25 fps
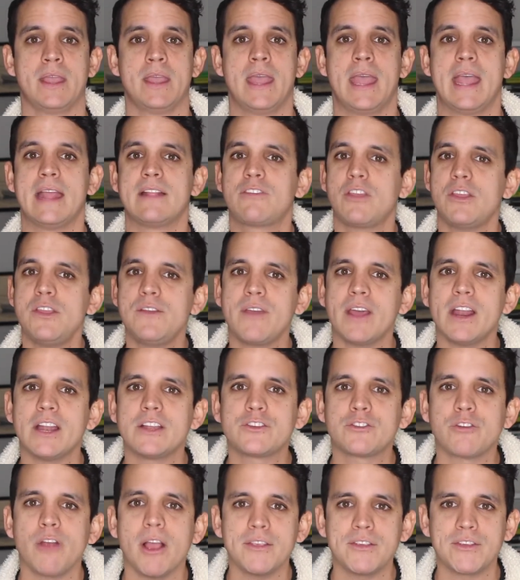And so you got to
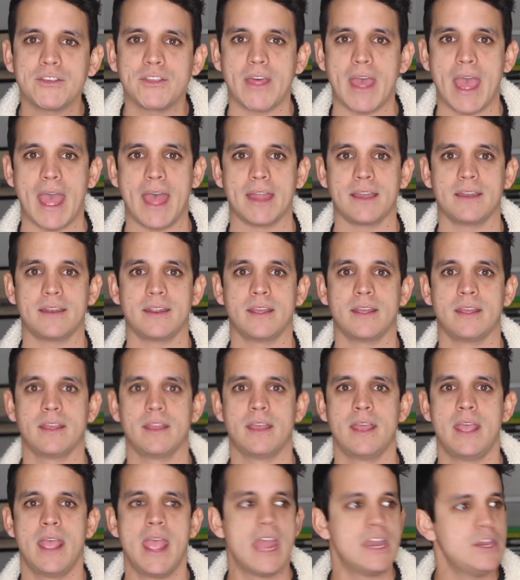trust that.
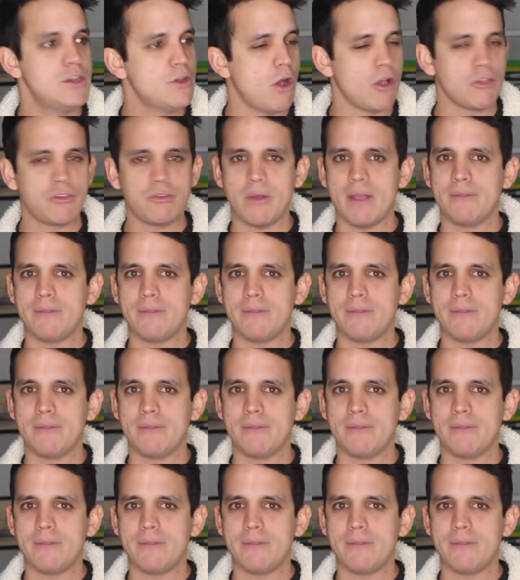And you also